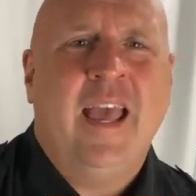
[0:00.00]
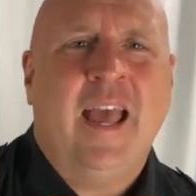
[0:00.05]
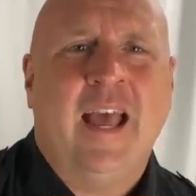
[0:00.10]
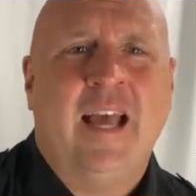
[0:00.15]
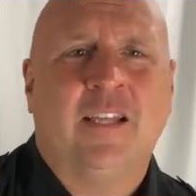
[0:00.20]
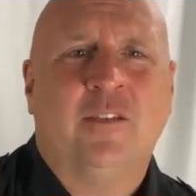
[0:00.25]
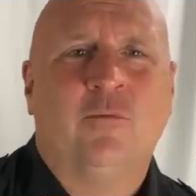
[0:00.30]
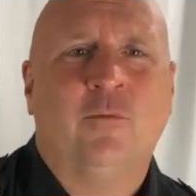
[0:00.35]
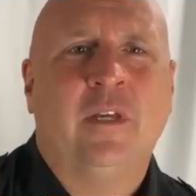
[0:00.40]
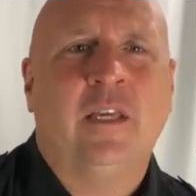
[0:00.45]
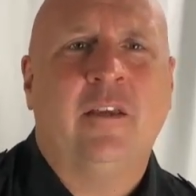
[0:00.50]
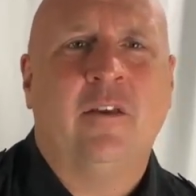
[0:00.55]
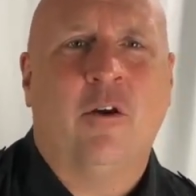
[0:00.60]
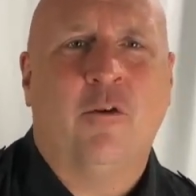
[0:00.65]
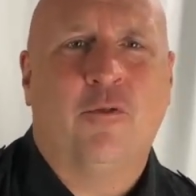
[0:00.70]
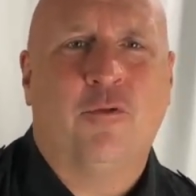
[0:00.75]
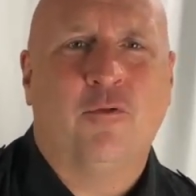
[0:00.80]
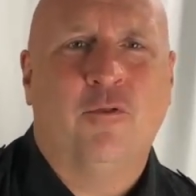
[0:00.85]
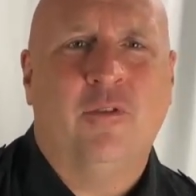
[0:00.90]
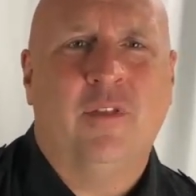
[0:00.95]
as we
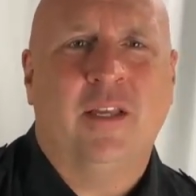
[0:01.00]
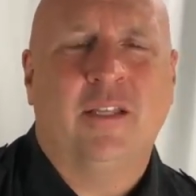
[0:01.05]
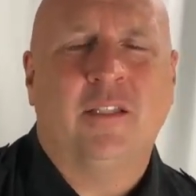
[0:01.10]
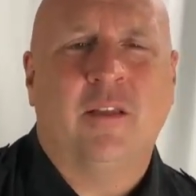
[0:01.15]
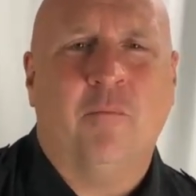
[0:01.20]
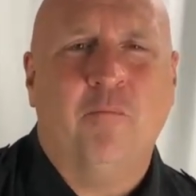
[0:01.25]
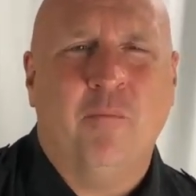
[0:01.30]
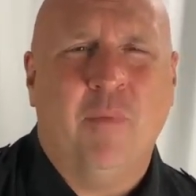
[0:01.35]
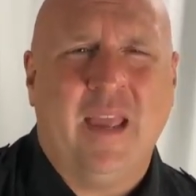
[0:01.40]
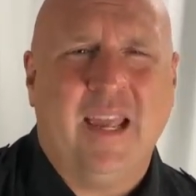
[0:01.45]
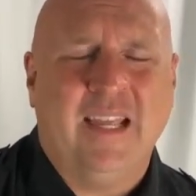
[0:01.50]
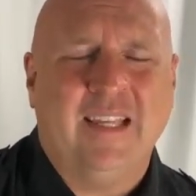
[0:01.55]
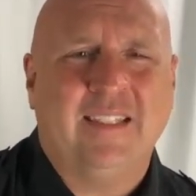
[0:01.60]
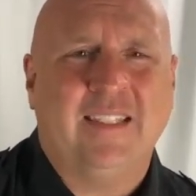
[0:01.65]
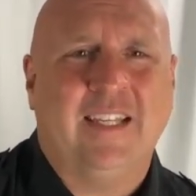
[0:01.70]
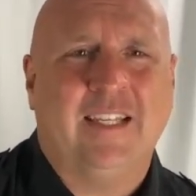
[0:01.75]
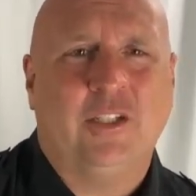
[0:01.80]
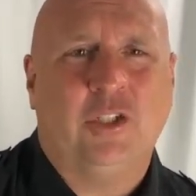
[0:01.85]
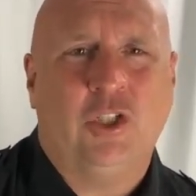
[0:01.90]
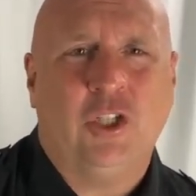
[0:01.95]
go through this
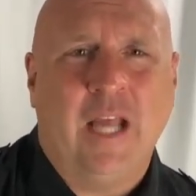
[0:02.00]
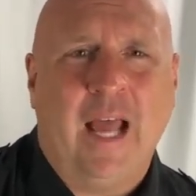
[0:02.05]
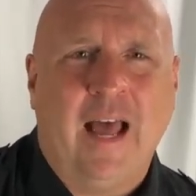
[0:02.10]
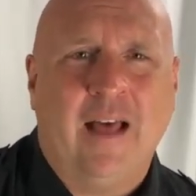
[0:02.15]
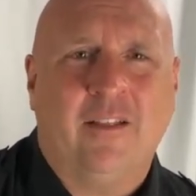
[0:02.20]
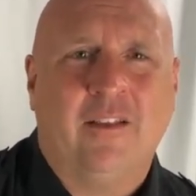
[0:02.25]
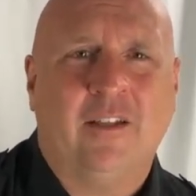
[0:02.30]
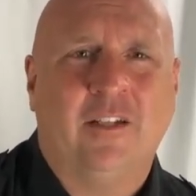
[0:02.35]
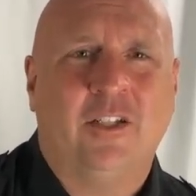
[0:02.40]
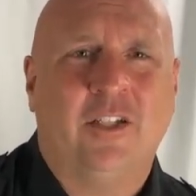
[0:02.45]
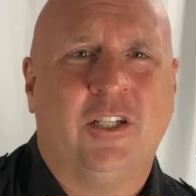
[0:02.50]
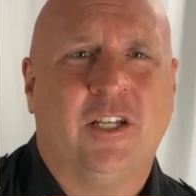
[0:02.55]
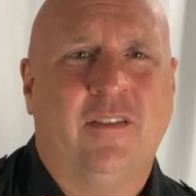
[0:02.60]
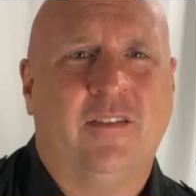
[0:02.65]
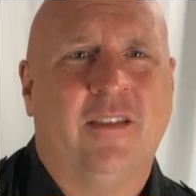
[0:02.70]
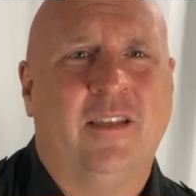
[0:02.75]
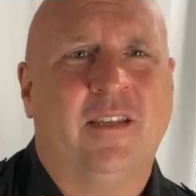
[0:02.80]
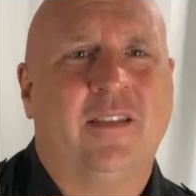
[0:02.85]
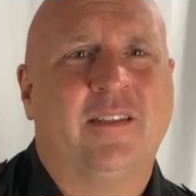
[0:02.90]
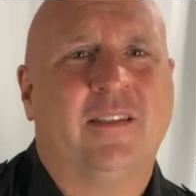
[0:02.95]
amazing challenge
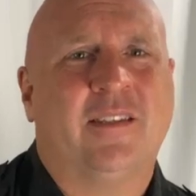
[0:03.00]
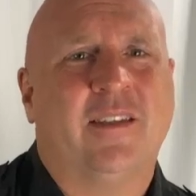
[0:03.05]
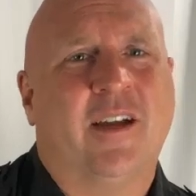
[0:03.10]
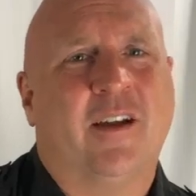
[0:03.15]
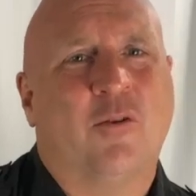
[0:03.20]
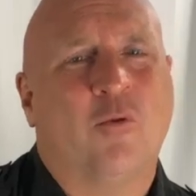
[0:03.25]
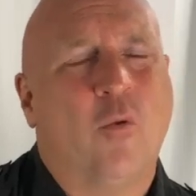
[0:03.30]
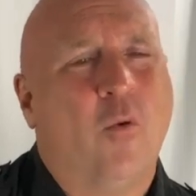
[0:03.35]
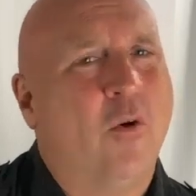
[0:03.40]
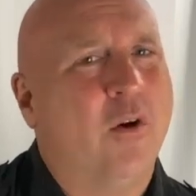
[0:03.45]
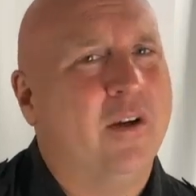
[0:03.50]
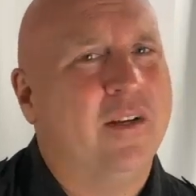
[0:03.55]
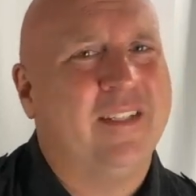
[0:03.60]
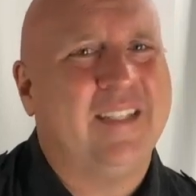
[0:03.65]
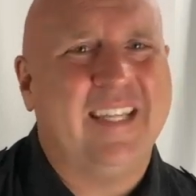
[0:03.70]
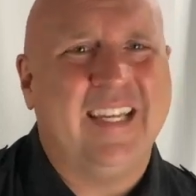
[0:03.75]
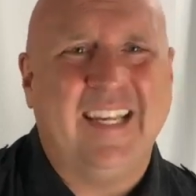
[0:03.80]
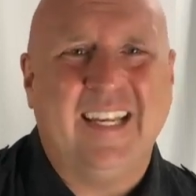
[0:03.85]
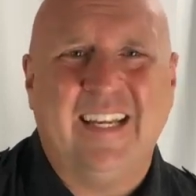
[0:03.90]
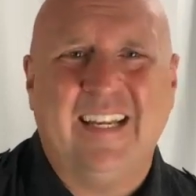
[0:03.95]
and this
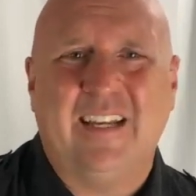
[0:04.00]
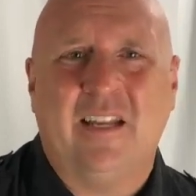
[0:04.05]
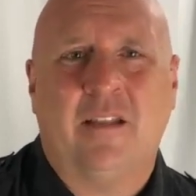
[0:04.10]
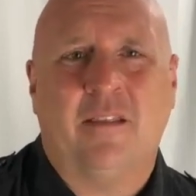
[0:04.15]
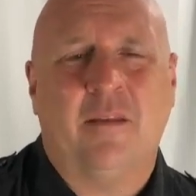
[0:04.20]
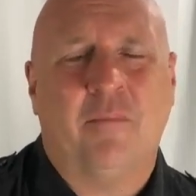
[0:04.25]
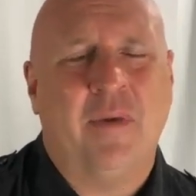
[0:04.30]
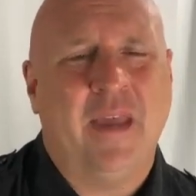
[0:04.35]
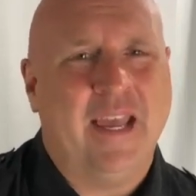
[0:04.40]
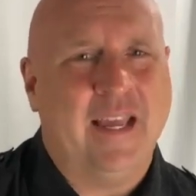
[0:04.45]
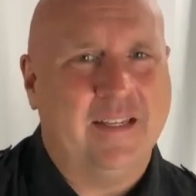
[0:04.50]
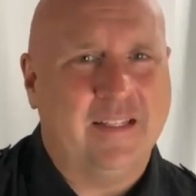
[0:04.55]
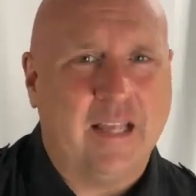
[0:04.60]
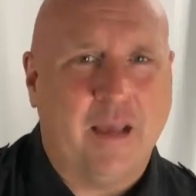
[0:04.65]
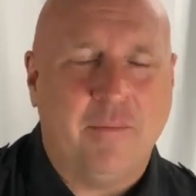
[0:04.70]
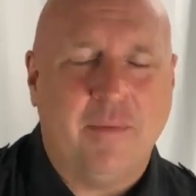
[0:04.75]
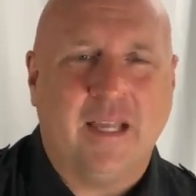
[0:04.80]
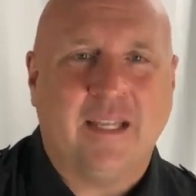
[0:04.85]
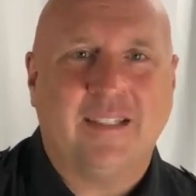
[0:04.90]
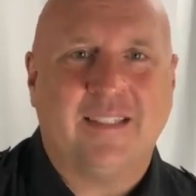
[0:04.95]
quarantine and the
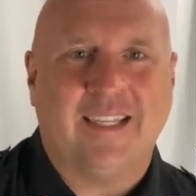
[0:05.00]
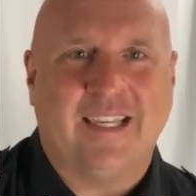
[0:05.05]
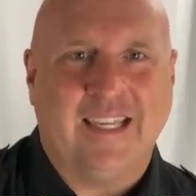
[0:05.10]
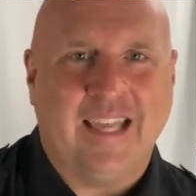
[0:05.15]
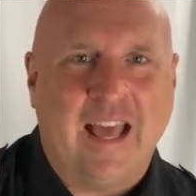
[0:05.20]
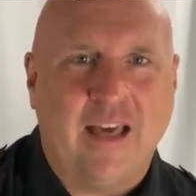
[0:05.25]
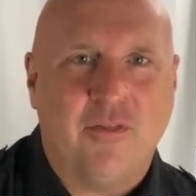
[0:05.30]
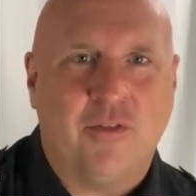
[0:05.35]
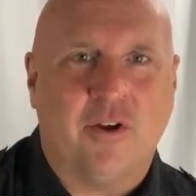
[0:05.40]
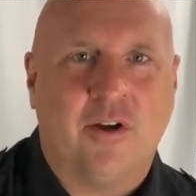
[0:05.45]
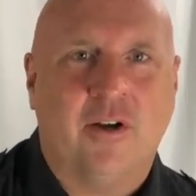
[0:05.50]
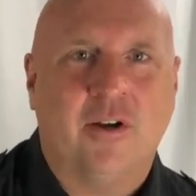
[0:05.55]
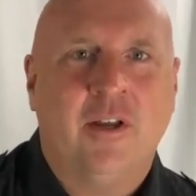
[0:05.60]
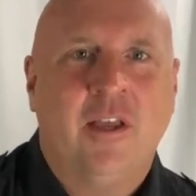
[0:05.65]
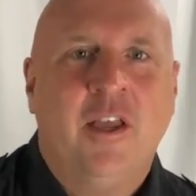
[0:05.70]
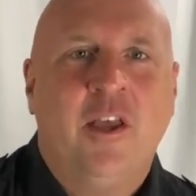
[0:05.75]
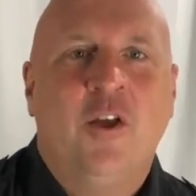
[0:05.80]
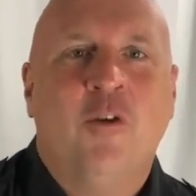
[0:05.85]
pandemic together.